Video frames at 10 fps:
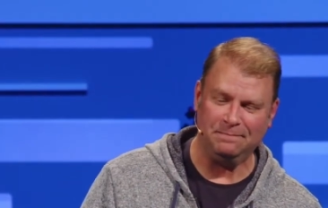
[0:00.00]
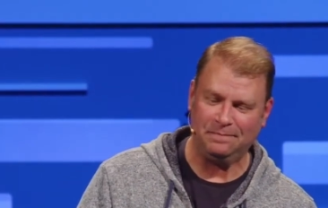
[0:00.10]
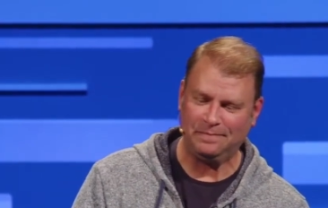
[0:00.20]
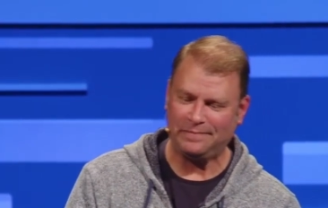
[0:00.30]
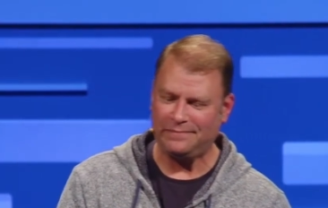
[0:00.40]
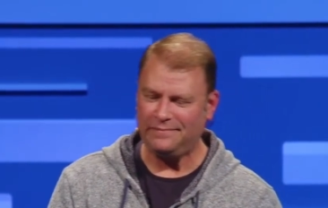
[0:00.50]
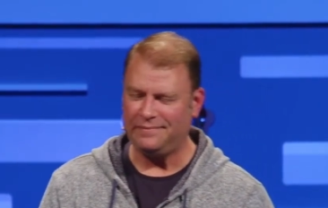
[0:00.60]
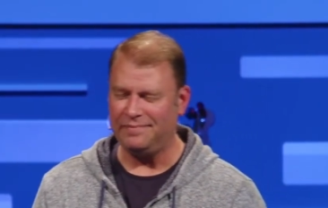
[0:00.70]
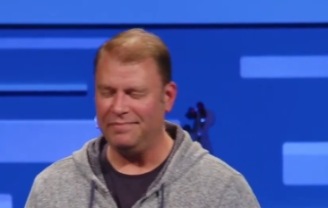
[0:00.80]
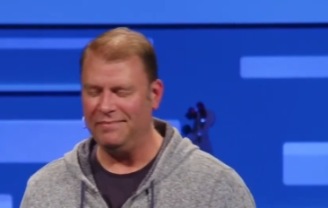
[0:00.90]

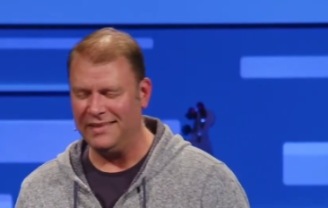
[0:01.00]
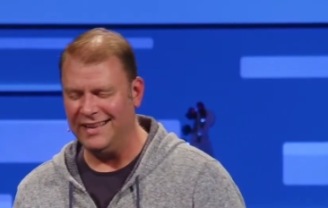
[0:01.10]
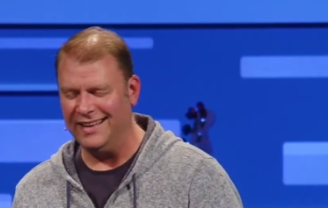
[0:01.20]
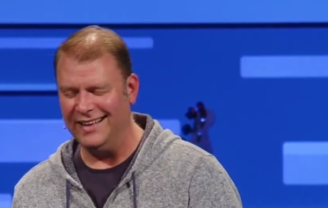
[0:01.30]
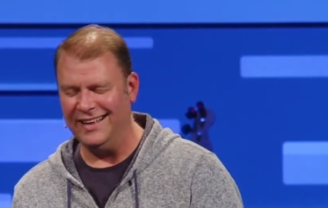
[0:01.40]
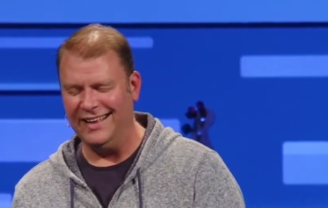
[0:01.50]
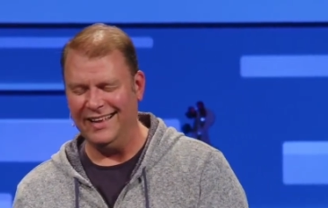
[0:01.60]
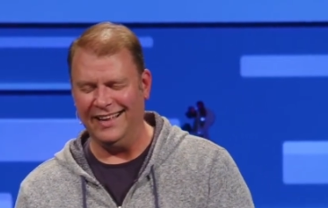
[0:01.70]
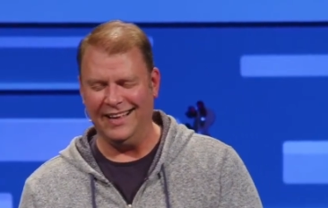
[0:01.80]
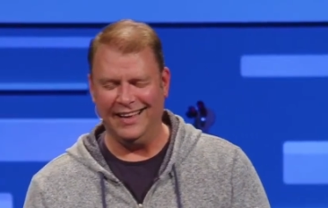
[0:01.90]

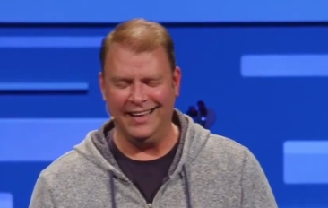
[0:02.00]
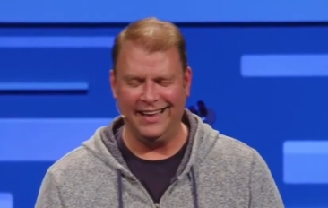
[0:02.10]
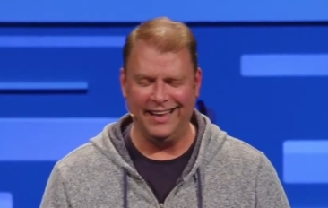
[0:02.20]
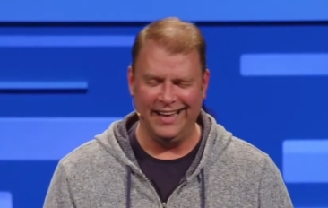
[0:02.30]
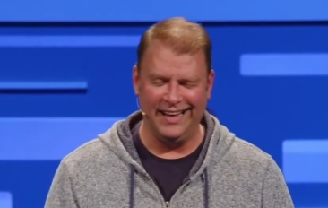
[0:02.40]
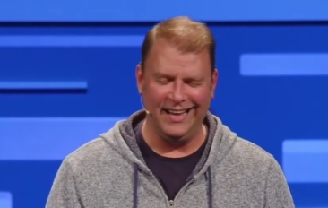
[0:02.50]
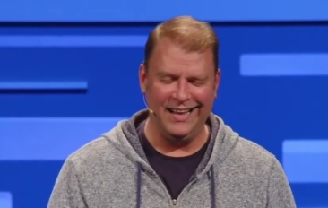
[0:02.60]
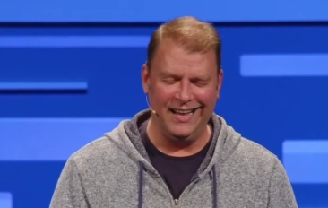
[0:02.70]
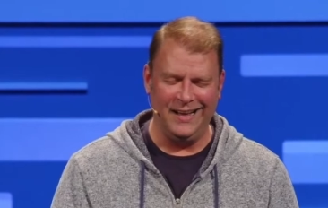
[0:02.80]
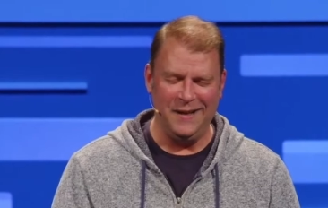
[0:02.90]

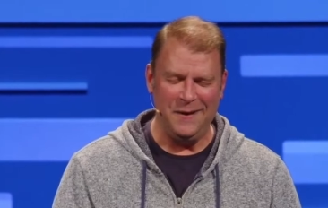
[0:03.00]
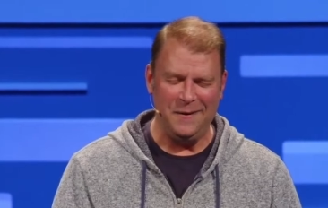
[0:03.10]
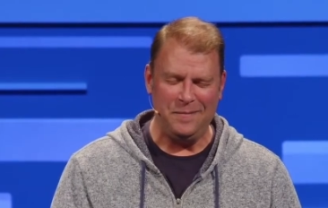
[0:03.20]
Nobody speaks.